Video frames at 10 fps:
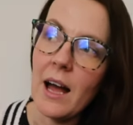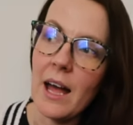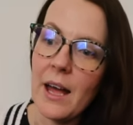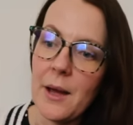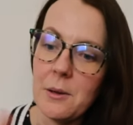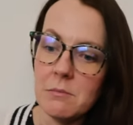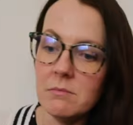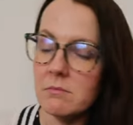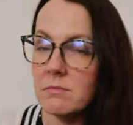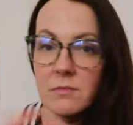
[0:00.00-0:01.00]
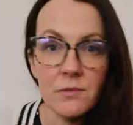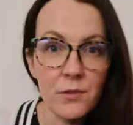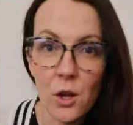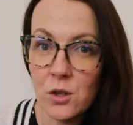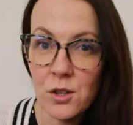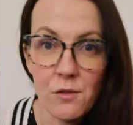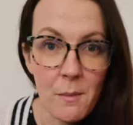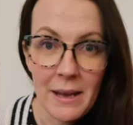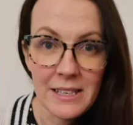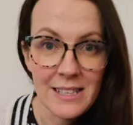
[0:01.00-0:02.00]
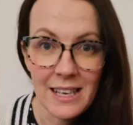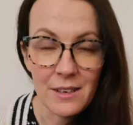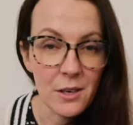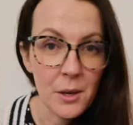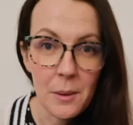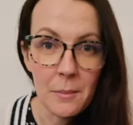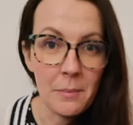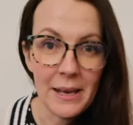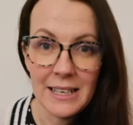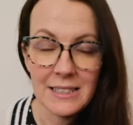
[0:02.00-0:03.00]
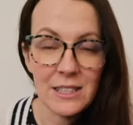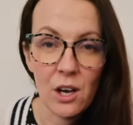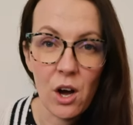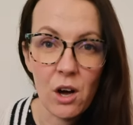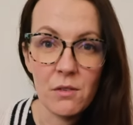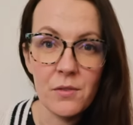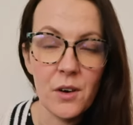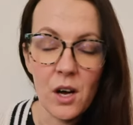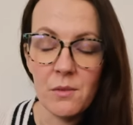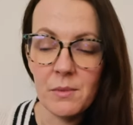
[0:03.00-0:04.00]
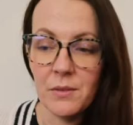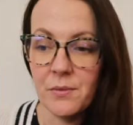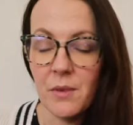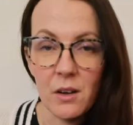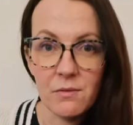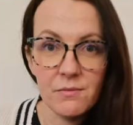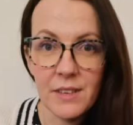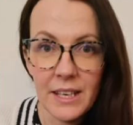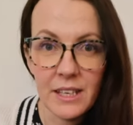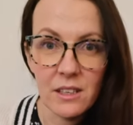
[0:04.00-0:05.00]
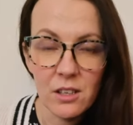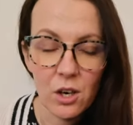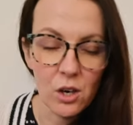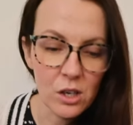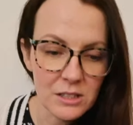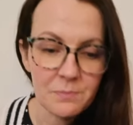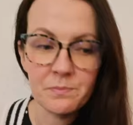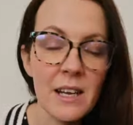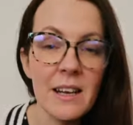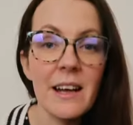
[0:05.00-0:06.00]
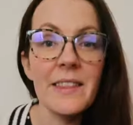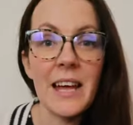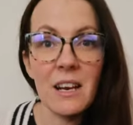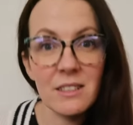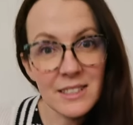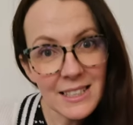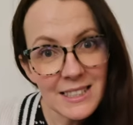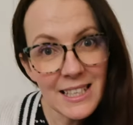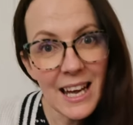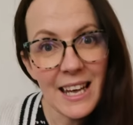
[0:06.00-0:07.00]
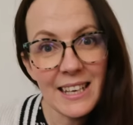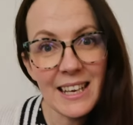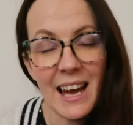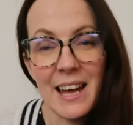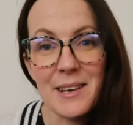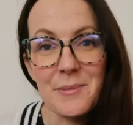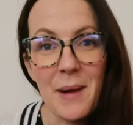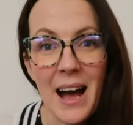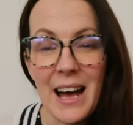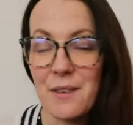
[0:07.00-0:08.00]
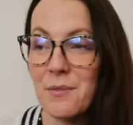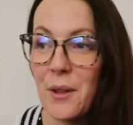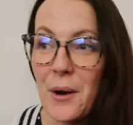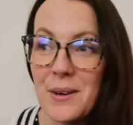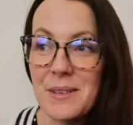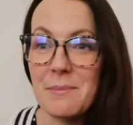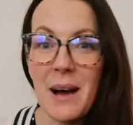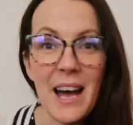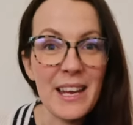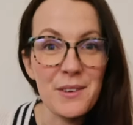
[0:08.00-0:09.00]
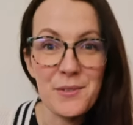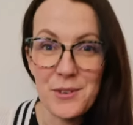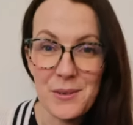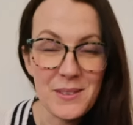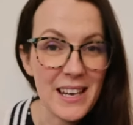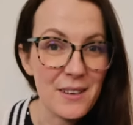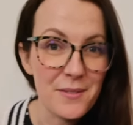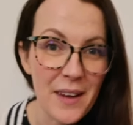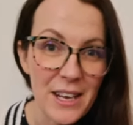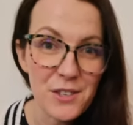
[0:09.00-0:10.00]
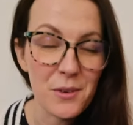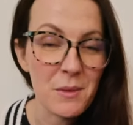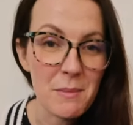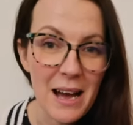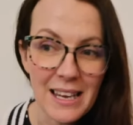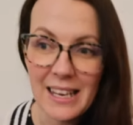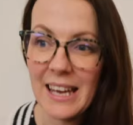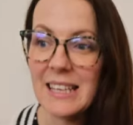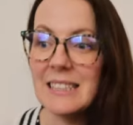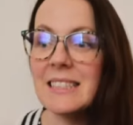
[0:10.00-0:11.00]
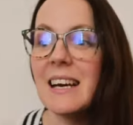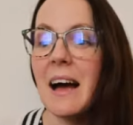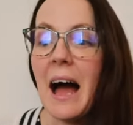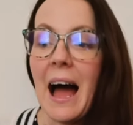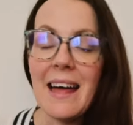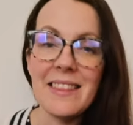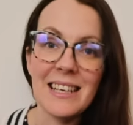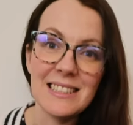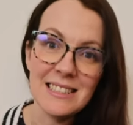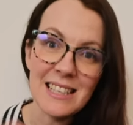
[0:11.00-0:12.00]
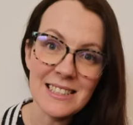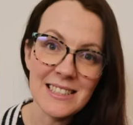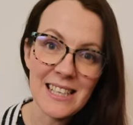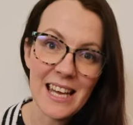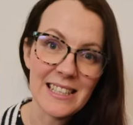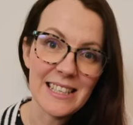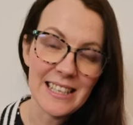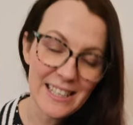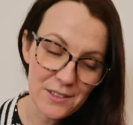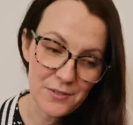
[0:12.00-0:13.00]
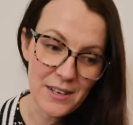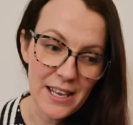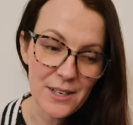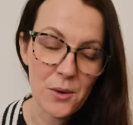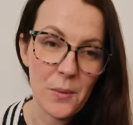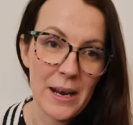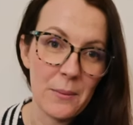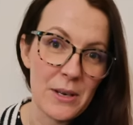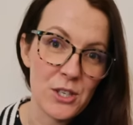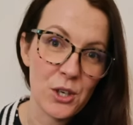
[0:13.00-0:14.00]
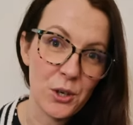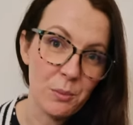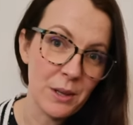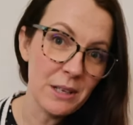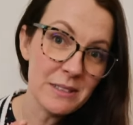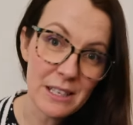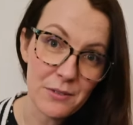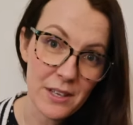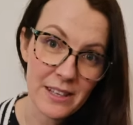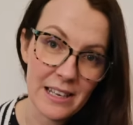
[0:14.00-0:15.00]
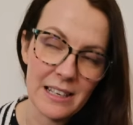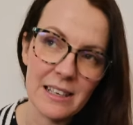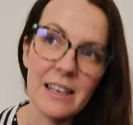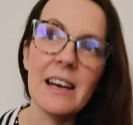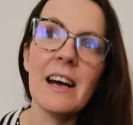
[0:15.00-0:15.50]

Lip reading: Vlogged the remaining bit of the haul. Then on Saturday, I vlogged my fruit and veg from the market. And then Saturday evening, when I went to upload everything,